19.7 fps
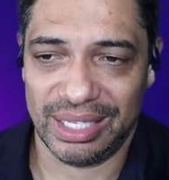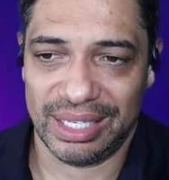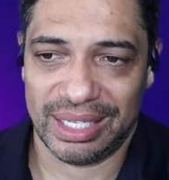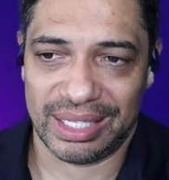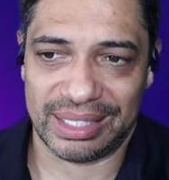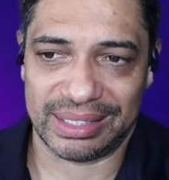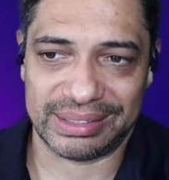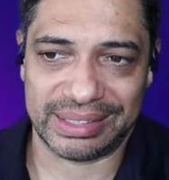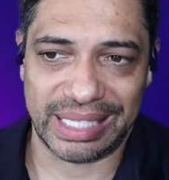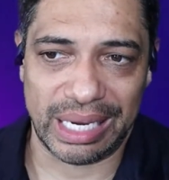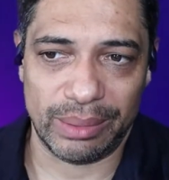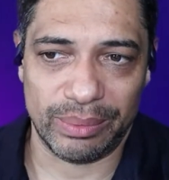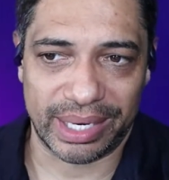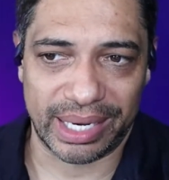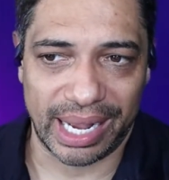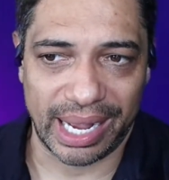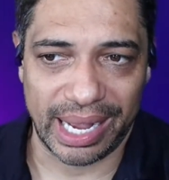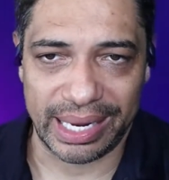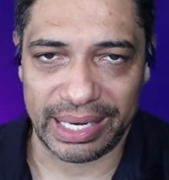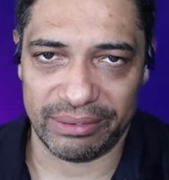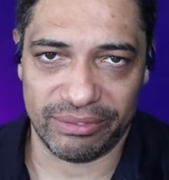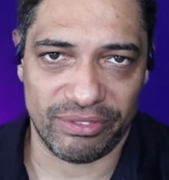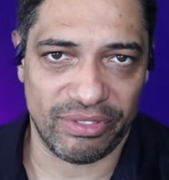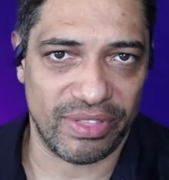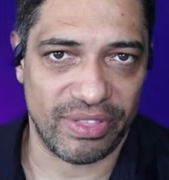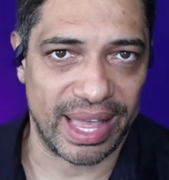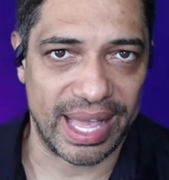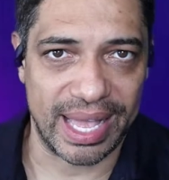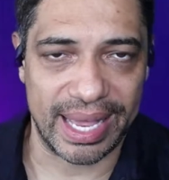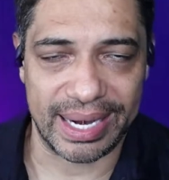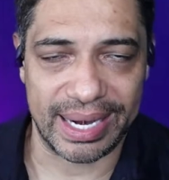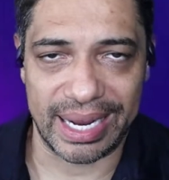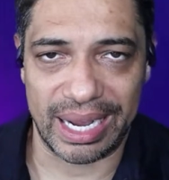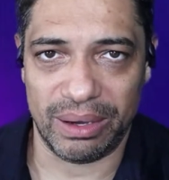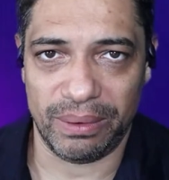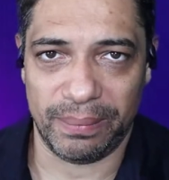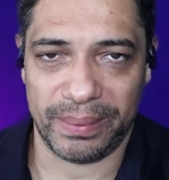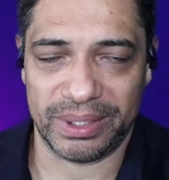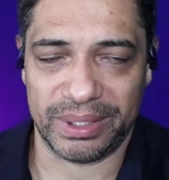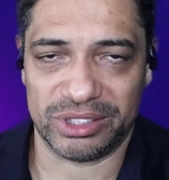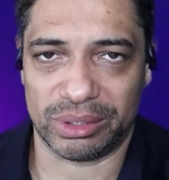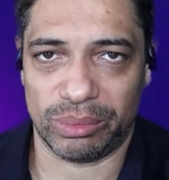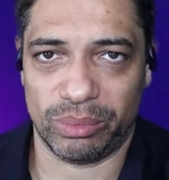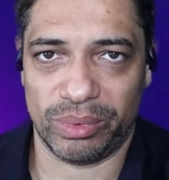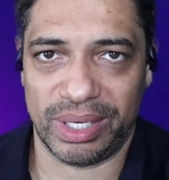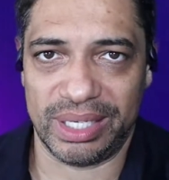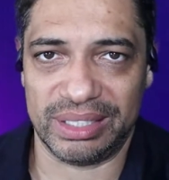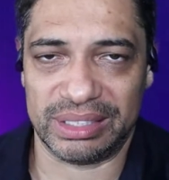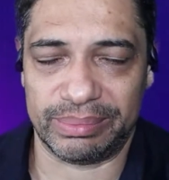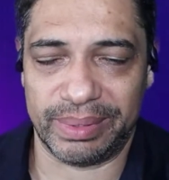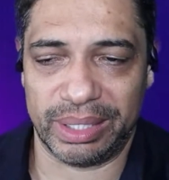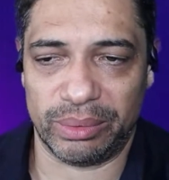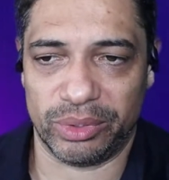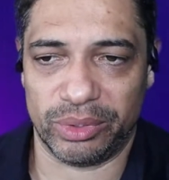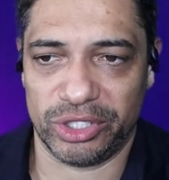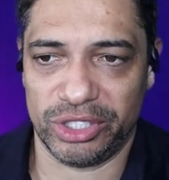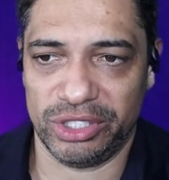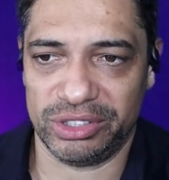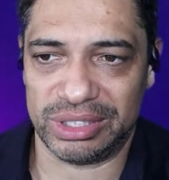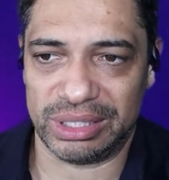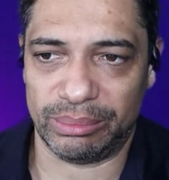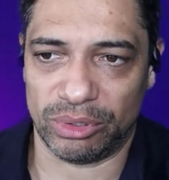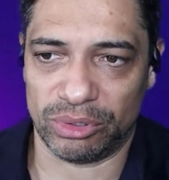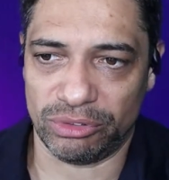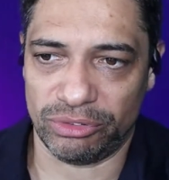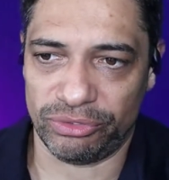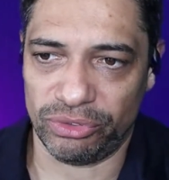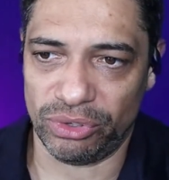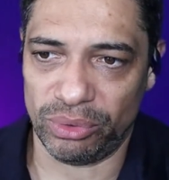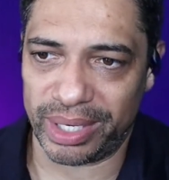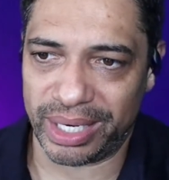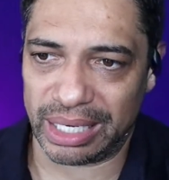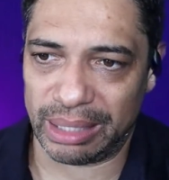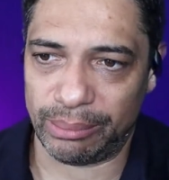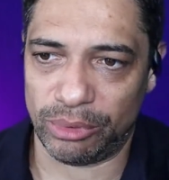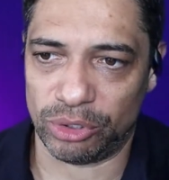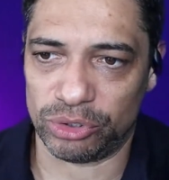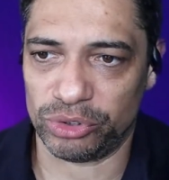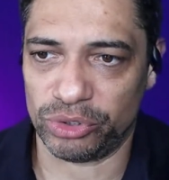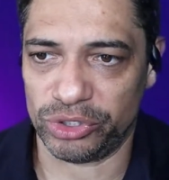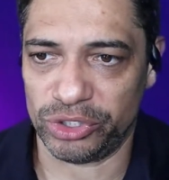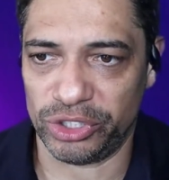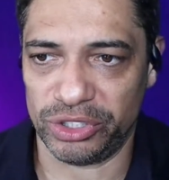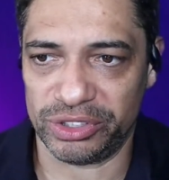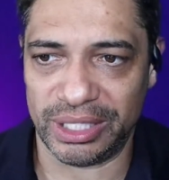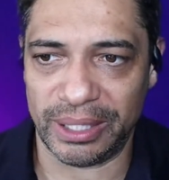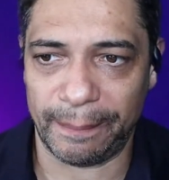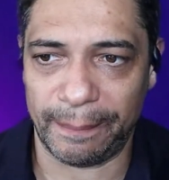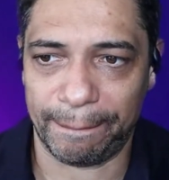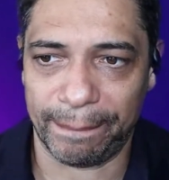And I say we're kind of there now in some ways, depending on what you're using the model for, what kind of model you're using.